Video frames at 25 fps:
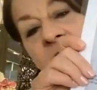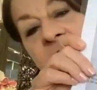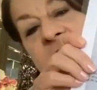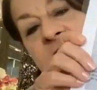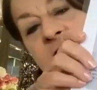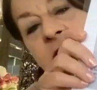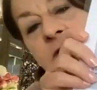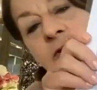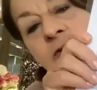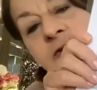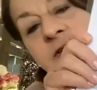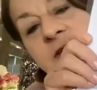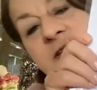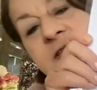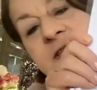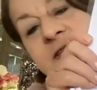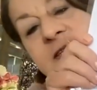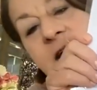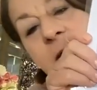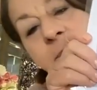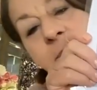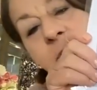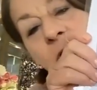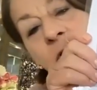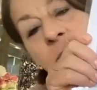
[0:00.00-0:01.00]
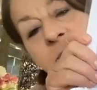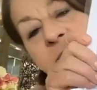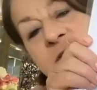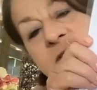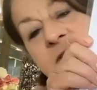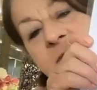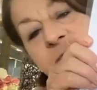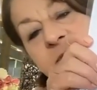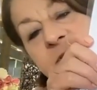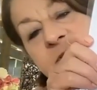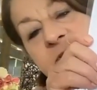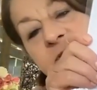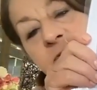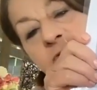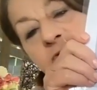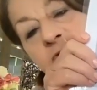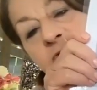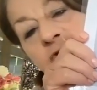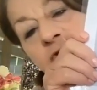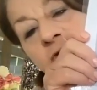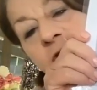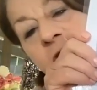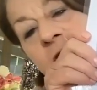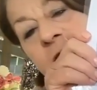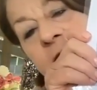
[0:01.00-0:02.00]
it's called the suboccipital
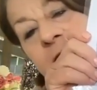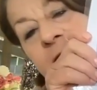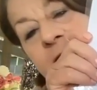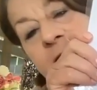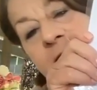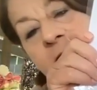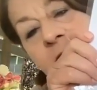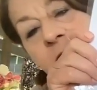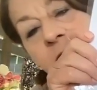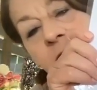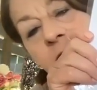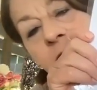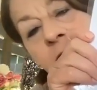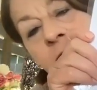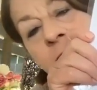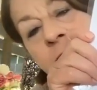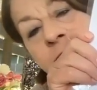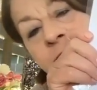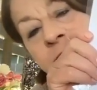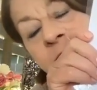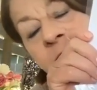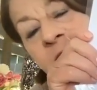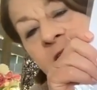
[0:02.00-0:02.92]
triangle.